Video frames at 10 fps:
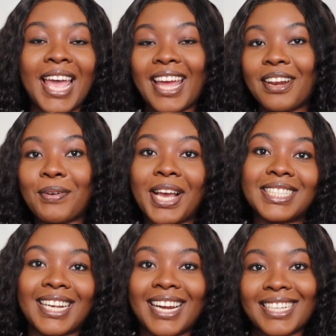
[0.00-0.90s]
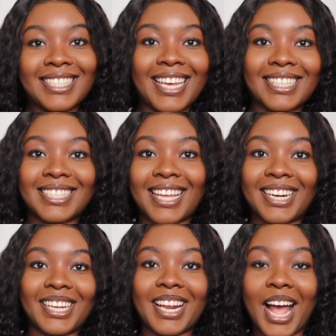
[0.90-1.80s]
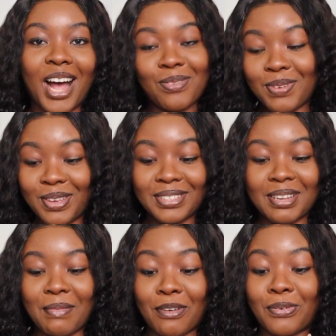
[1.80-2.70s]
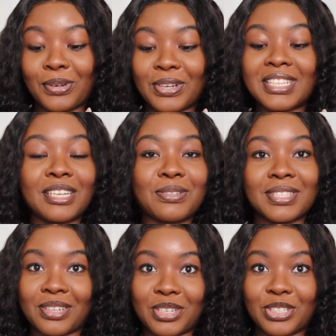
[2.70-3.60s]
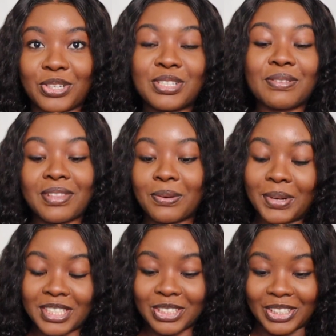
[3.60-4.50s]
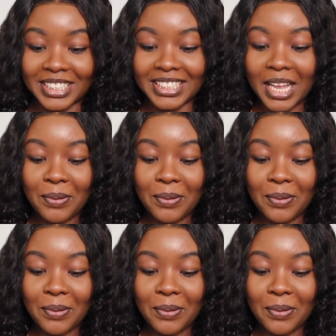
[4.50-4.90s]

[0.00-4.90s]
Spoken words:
Anyways, let's get started. I'll be using my phone because I took screenshots of the questions.